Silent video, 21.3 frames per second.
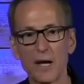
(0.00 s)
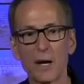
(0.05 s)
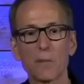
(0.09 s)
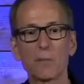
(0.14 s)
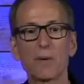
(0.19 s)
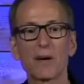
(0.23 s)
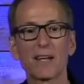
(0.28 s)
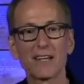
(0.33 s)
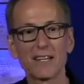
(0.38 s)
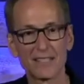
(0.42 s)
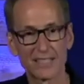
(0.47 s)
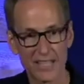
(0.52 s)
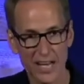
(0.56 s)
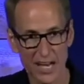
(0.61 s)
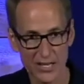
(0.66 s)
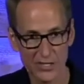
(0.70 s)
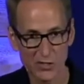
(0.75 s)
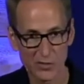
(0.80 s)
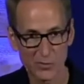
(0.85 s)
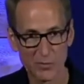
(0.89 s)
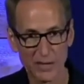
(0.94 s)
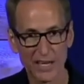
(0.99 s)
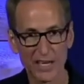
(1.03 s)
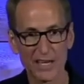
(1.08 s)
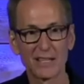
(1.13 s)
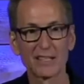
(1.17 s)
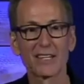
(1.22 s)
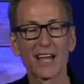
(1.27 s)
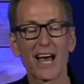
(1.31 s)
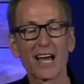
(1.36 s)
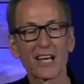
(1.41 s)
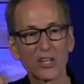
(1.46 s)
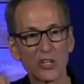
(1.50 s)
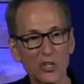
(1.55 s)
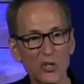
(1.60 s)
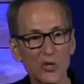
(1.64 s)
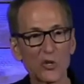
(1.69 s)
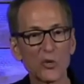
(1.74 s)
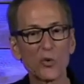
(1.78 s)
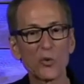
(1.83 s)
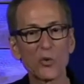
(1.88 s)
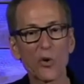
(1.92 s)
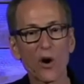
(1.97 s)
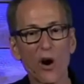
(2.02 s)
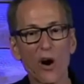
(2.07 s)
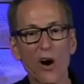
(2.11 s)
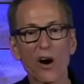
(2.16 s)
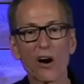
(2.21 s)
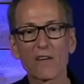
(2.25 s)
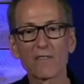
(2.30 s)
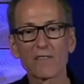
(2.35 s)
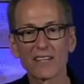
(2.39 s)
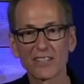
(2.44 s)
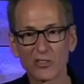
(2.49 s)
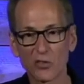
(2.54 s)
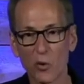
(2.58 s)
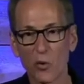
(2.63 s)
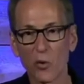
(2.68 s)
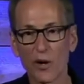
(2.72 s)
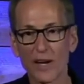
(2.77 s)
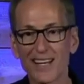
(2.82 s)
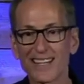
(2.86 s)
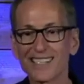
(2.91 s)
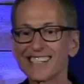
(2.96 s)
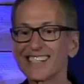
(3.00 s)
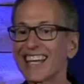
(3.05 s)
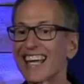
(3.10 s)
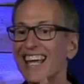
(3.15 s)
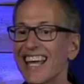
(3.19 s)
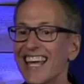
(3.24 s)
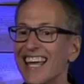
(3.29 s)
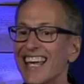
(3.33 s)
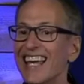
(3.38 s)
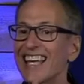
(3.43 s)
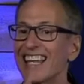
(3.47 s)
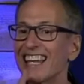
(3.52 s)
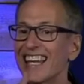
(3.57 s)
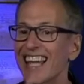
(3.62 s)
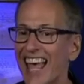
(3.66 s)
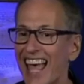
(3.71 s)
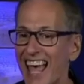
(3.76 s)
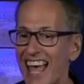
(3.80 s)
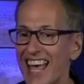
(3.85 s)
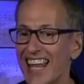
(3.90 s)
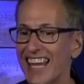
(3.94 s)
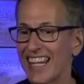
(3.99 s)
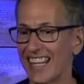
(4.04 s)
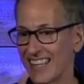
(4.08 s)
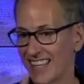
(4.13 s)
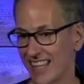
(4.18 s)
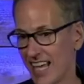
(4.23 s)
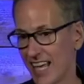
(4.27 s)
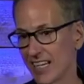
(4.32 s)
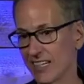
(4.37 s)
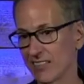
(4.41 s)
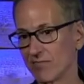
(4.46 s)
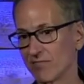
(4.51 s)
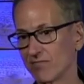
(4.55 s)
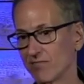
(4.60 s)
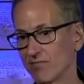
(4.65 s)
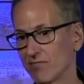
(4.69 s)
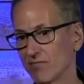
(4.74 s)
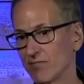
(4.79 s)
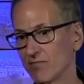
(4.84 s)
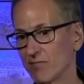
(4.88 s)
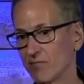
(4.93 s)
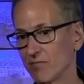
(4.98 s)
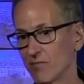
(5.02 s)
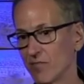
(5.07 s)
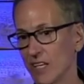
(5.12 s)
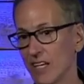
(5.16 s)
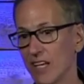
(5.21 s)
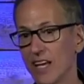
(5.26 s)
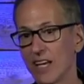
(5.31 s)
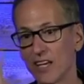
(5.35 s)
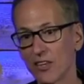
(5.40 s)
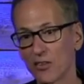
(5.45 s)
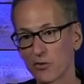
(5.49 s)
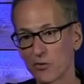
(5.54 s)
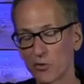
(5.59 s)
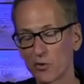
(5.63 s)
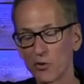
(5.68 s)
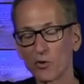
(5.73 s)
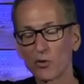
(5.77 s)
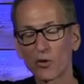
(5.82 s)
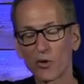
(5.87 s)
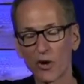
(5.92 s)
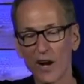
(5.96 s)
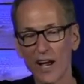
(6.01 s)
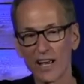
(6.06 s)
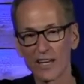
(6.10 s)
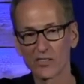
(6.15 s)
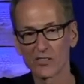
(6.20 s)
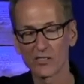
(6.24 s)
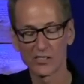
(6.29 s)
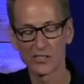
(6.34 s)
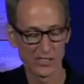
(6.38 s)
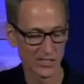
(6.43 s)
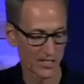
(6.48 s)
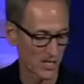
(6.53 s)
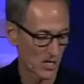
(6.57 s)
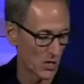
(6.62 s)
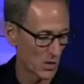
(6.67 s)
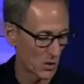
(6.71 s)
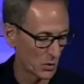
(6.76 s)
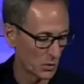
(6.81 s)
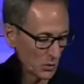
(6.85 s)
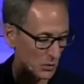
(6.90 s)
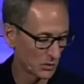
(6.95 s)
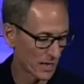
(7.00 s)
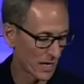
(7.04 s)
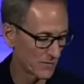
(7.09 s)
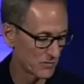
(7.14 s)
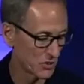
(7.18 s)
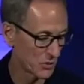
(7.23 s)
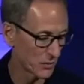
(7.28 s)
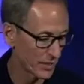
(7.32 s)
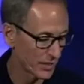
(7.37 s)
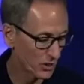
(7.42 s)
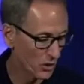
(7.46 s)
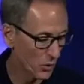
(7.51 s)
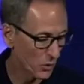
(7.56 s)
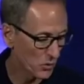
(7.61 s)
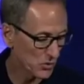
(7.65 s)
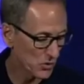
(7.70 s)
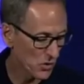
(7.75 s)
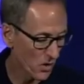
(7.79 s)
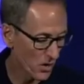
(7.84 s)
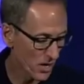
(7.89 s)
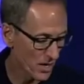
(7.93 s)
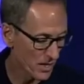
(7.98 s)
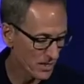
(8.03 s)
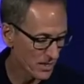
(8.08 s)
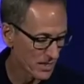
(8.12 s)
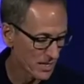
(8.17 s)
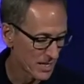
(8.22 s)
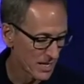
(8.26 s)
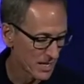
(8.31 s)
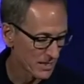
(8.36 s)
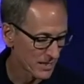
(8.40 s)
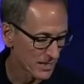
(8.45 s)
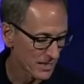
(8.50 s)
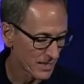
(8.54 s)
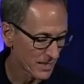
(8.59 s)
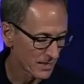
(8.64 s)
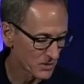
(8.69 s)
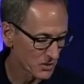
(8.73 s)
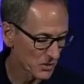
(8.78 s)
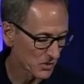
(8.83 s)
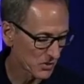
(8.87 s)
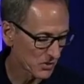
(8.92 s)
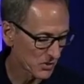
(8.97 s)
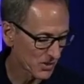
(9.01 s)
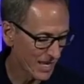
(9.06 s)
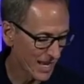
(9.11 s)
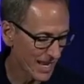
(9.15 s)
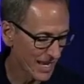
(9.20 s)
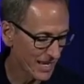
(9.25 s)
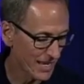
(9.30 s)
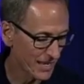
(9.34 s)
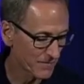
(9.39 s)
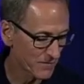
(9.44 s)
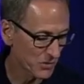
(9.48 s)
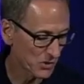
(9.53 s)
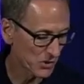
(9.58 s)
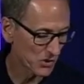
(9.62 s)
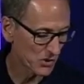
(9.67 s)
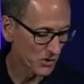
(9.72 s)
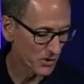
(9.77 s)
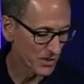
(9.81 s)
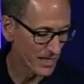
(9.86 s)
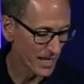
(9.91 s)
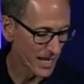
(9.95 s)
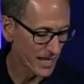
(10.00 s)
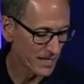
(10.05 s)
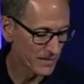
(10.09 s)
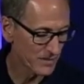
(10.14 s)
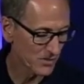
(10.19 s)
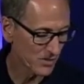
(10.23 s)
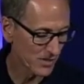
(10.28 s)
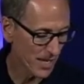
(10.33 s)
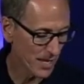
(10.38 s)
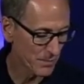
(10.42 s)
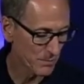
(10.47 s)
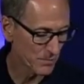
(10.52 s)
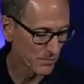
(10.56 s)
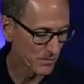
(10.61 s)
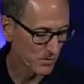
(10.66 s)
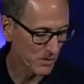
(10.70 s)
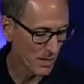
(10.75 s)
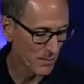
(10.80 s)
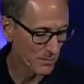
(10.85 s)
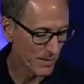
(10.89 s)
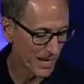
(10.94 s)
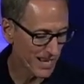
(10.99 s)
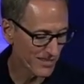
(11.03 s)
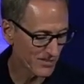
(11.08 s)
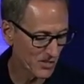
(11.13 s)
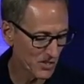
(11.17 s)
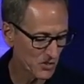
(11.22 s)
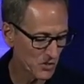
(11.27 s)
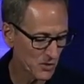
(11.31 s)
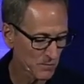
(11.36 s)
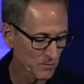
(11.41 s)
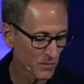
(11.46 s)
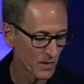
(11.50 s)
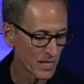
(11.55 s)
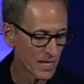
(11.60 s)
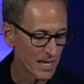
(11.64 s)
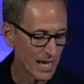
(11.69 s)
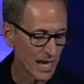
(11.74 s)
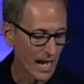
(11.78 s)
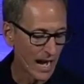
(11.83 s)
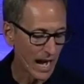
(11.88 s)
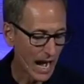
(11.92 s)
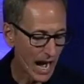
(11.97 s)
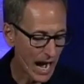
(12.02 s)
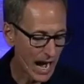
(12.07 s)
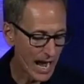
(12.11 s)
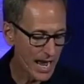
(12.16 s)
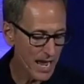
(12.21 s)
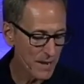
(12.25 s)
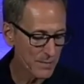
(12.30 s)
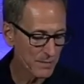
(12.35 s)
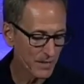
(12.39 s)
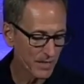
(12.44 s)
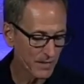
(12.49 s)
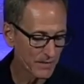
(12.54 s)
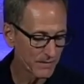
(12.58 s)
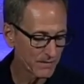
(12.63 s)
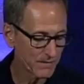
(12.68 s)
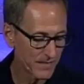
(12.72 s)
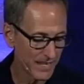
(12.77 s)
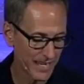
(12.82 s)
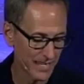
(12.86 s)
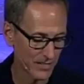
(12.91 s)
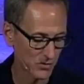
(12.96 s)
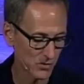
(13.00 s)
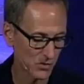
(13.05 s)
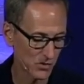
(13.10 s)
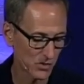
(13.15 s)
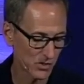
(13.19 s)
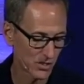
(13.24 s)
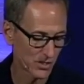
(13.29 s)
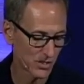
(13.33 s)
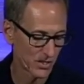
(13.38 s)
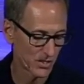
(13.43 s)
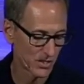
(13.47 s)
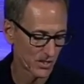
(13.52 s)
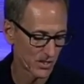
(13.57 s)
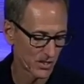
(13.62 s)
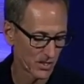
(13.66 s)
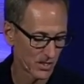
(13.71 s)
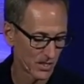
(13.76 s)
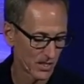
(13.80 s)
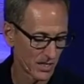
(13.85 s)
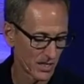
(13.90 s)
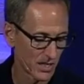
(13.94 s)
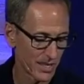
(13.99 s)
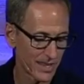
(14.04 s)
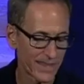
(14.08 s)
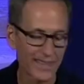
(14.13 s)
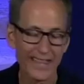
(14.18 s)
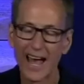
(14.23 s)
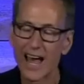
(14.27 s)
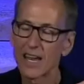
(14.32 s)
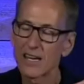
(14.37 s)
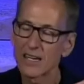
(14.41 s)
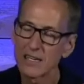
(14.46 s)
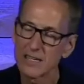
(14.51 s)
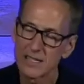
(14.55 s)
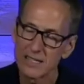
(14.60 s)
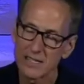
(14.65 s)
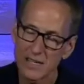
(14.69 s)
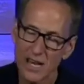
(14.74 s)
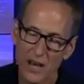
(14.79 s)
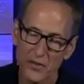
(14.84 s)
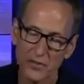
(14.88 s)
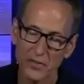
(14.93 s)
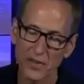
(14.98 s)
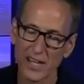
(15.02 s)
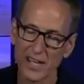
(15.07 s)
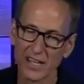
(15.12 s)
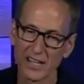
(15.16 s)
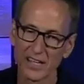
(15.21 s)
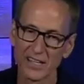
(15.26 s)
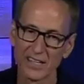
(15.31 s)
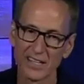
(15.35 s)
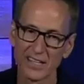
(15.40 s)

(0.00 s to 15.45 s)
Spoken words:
But it does mean that you are victorious in anything through Christ who loved you. And He goes on to say in verse 38, same passage, "I am convinced that nothing